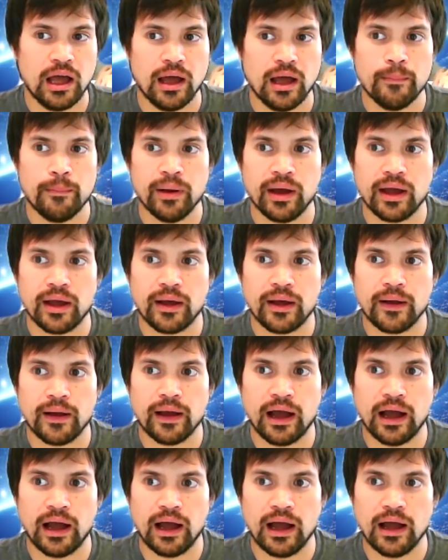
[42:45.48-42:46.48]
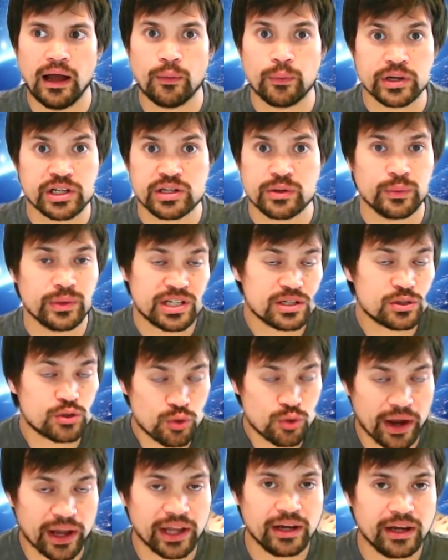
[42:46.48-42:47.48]
But which which is
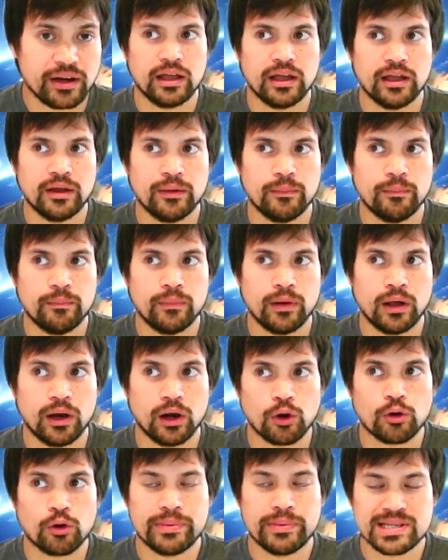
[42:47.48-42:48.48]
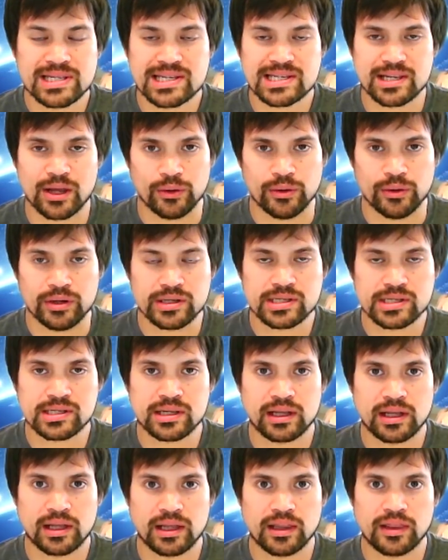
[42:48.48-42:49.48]
great. A lot of business owners
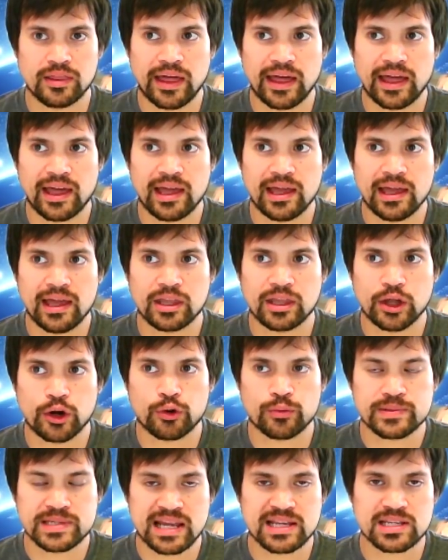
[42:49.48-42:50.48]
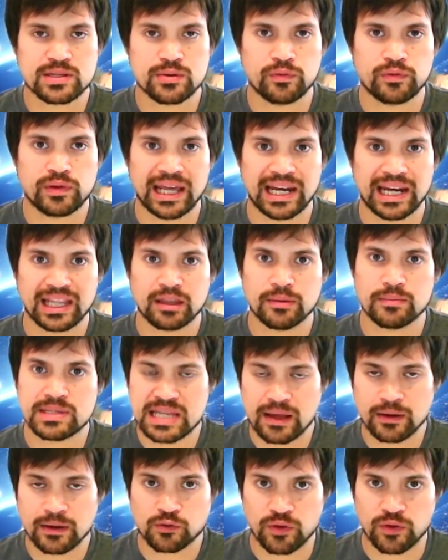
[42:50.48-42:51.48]
they they're obsessed with getting
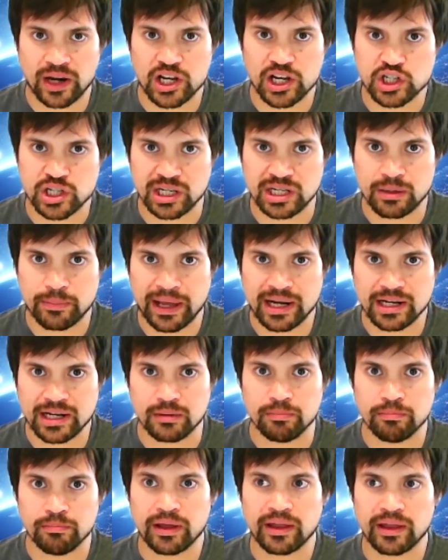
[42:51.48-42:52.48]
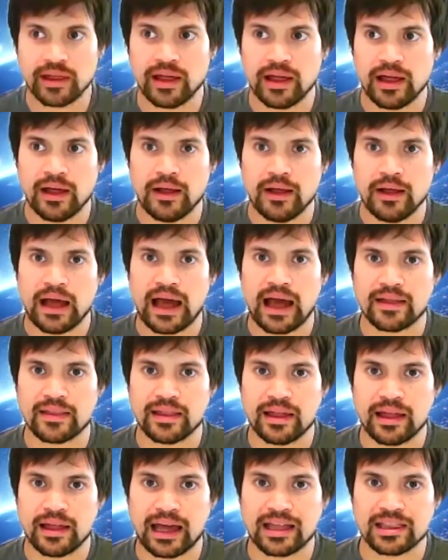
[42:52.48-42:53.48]
themselves financially independent, but at,
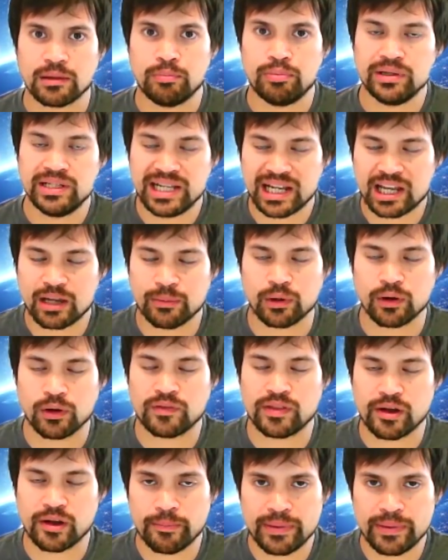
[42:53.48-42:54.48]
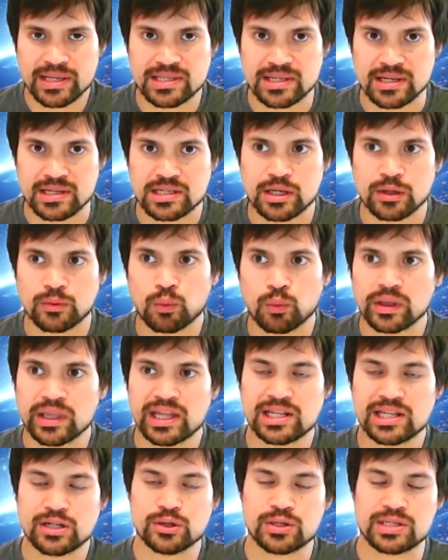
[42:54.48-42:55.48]
at the predicament of their business. So what
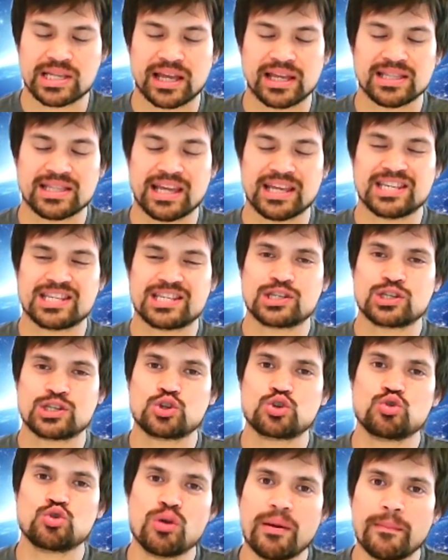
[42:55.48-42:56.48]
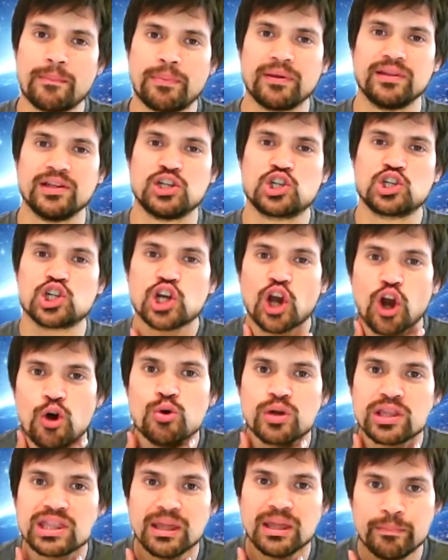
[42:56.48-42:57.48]
they do is they they strip and
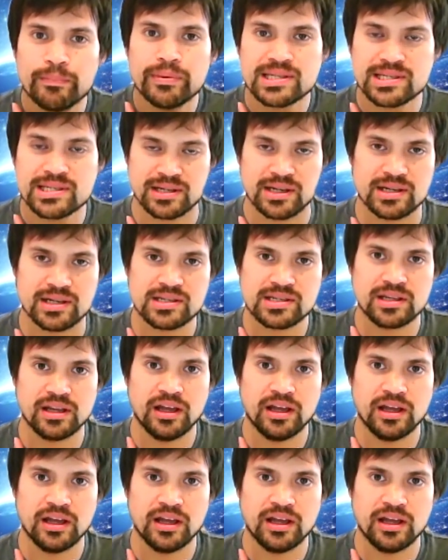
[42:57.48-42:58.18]
choke their business